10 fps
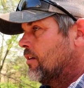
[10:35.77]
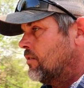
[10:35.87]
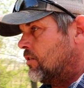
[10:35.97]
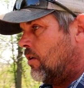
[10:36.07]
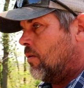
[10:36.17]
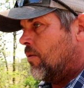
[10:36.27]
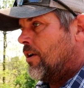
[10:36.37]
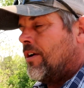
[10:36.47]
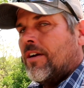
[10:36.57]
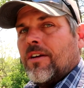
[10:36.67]
So
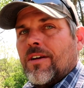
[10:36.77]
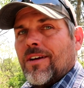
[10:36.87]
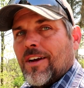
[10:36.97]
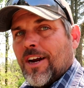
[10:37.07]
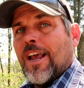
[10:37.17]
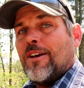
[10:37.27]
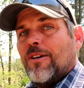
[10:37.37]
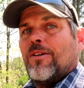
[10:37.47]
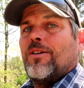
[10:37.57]
an acre,